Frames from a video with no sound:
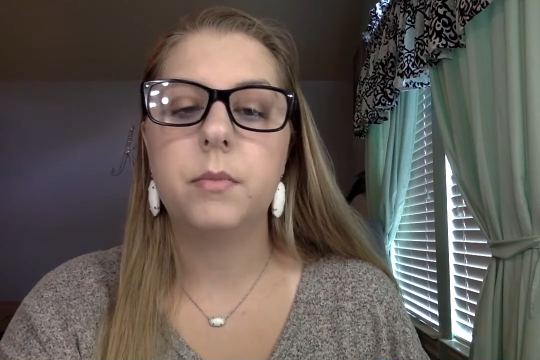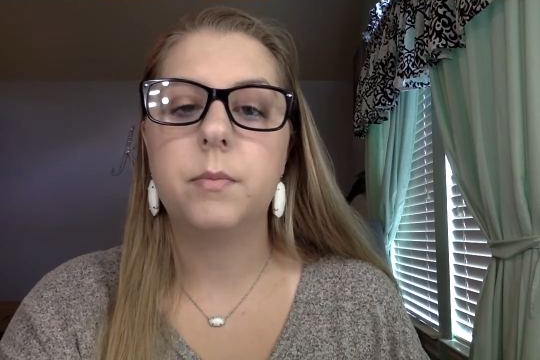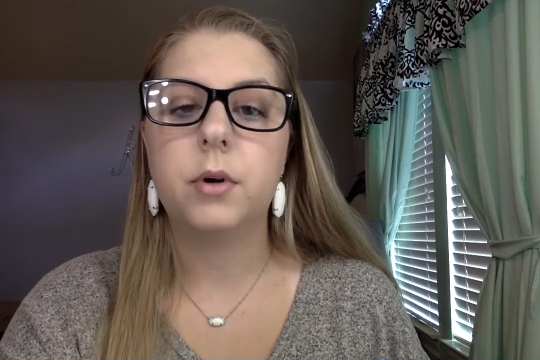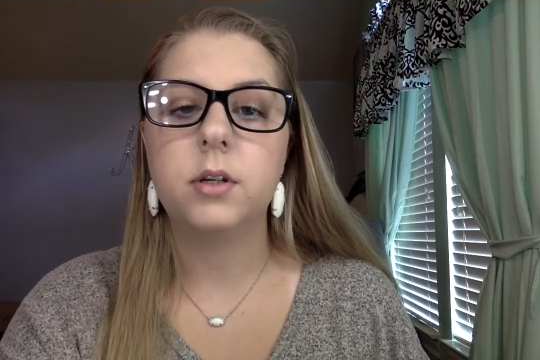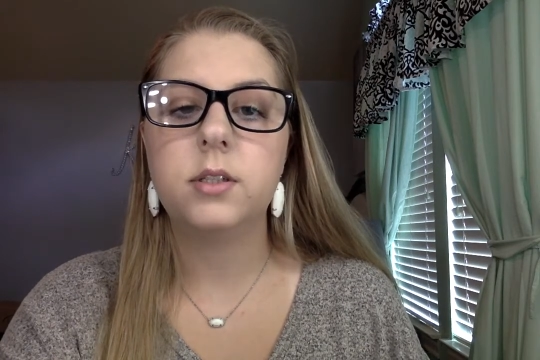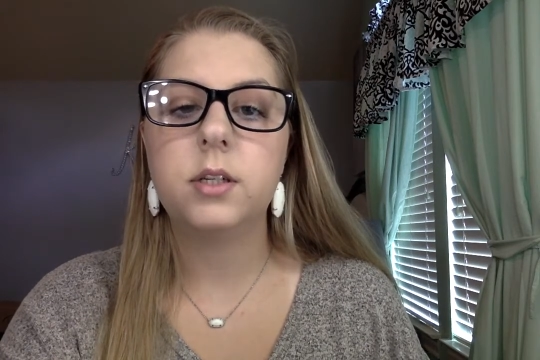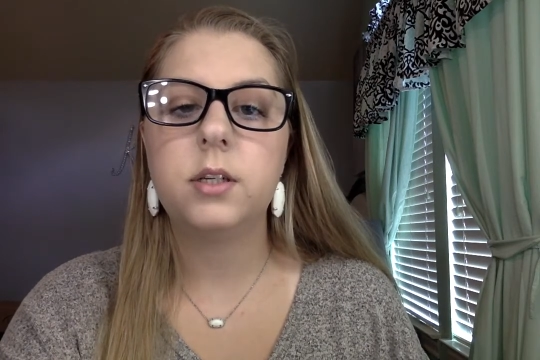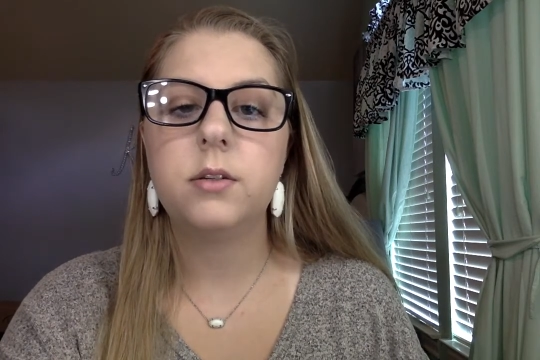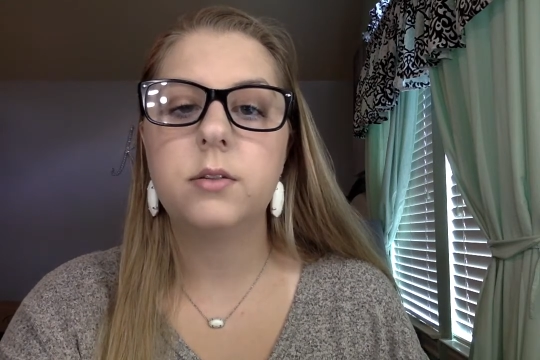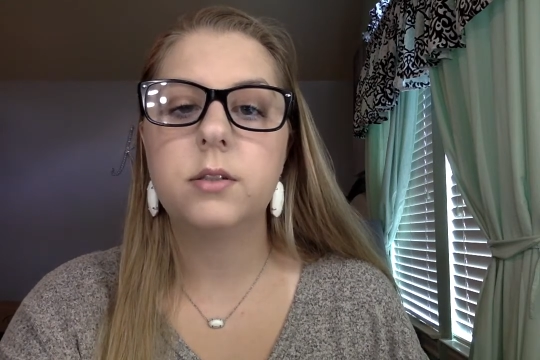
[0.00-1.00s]

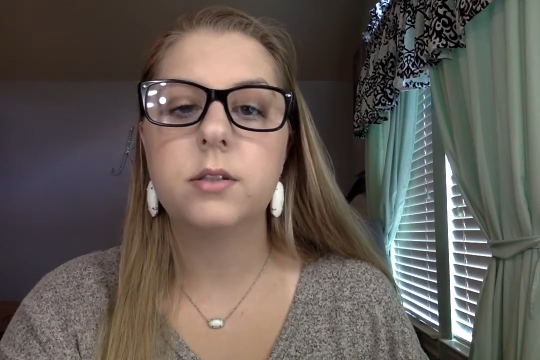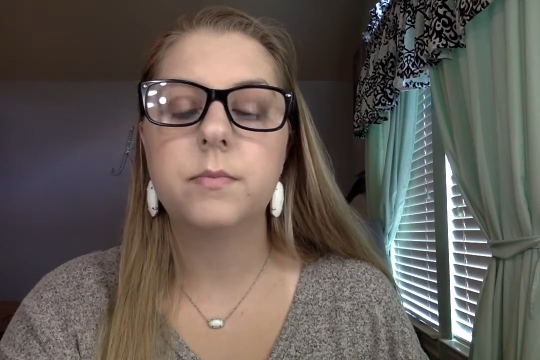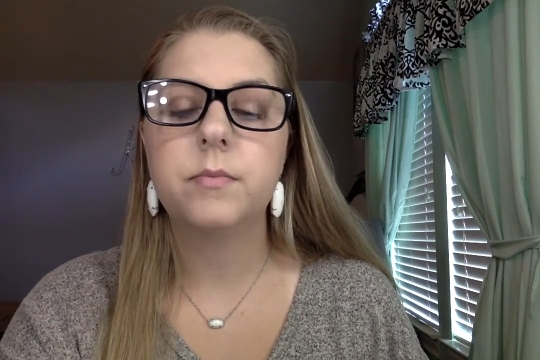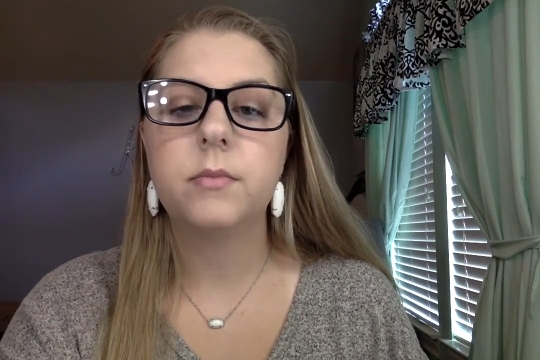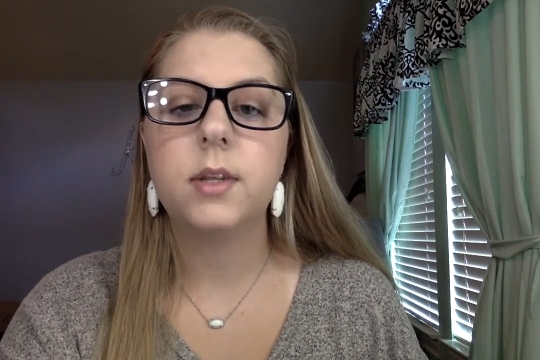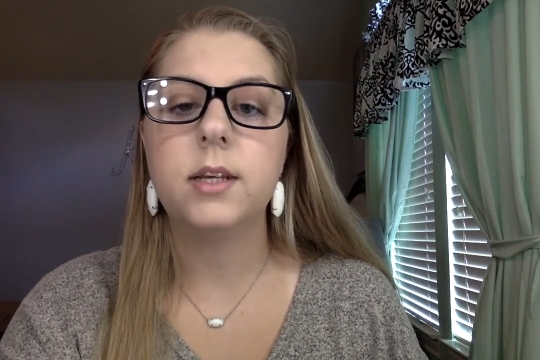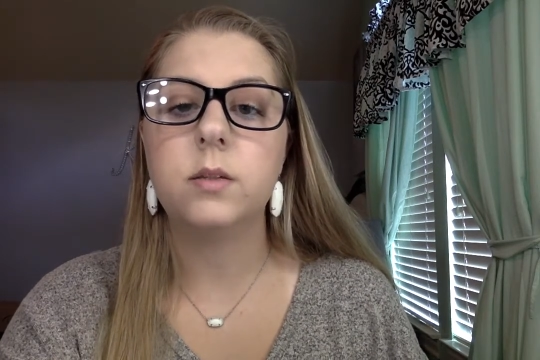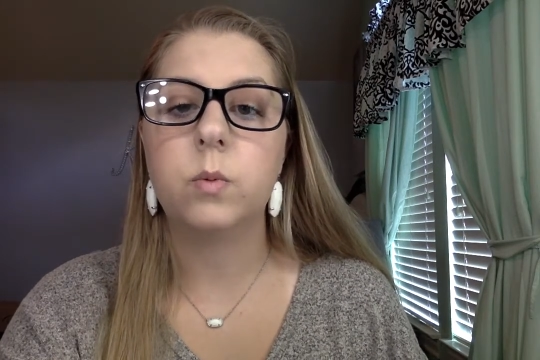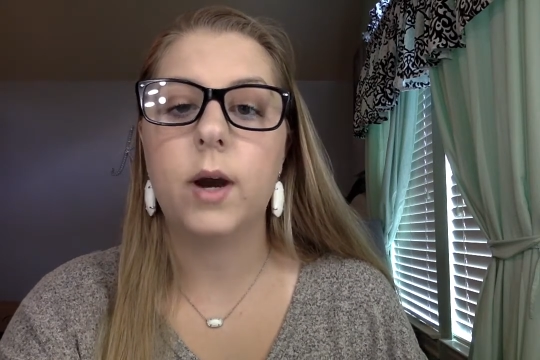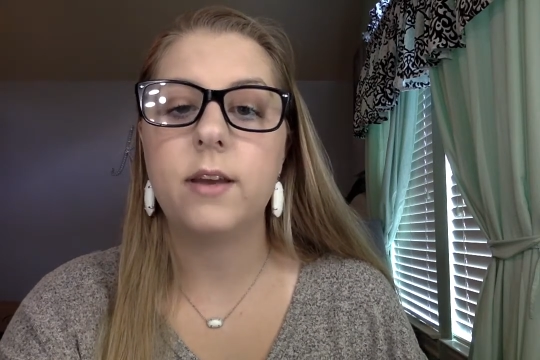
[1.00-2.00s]
Pericles, his
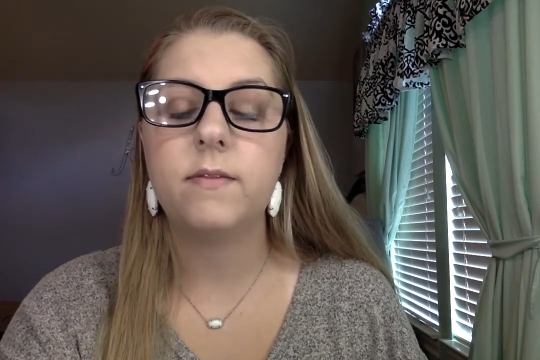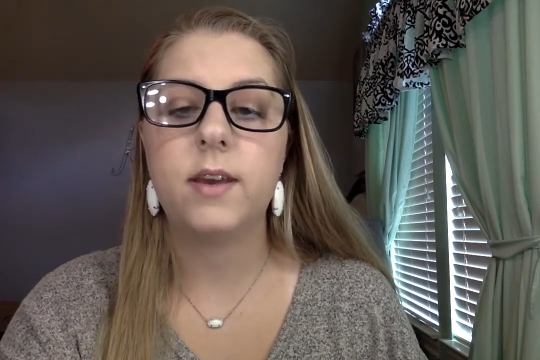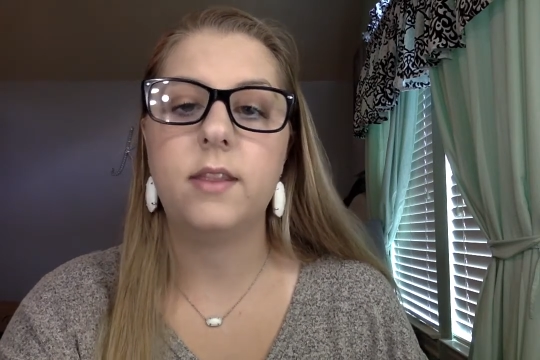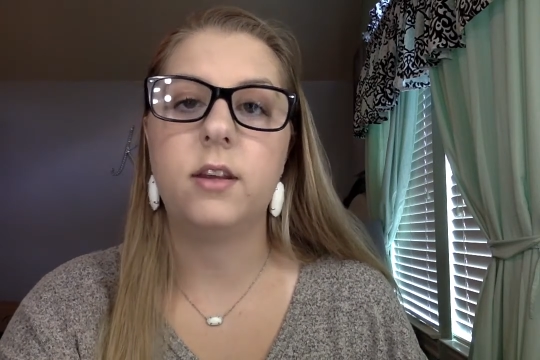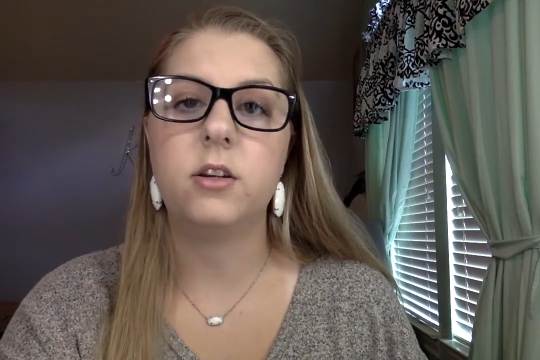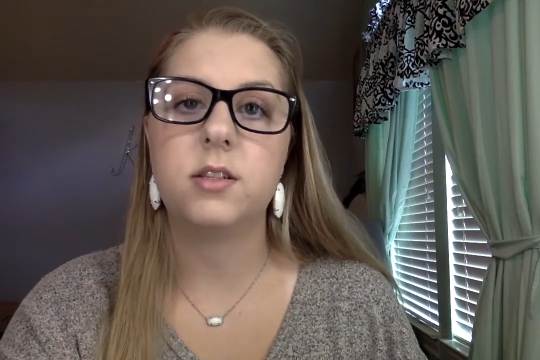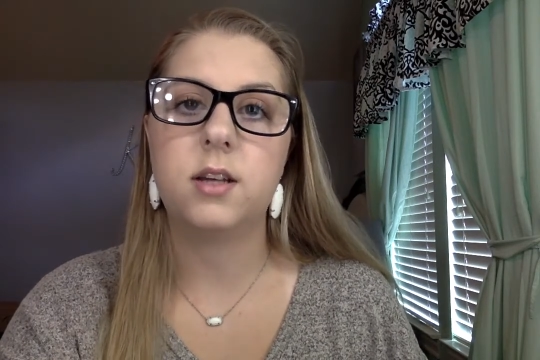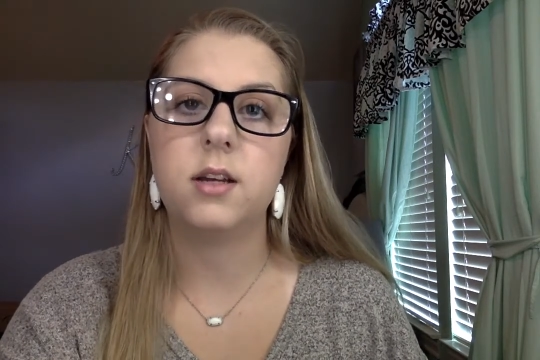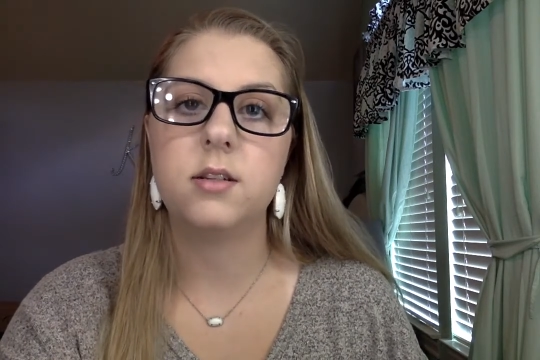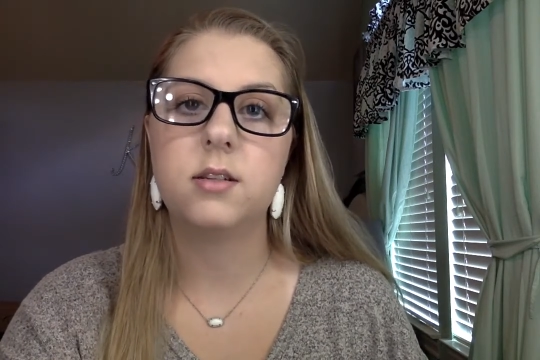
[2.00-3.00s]
wife, and their
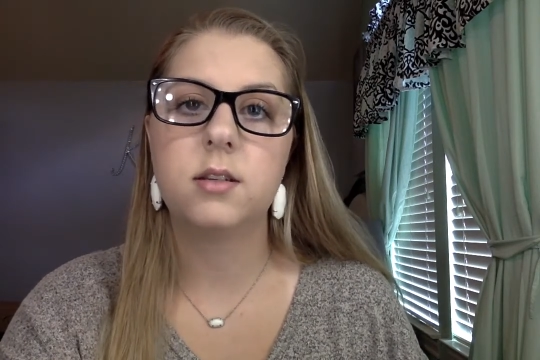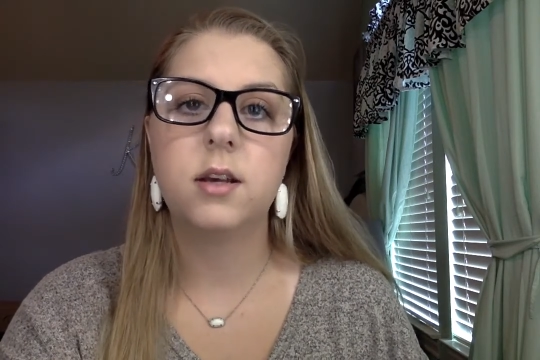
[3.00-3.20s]
sons.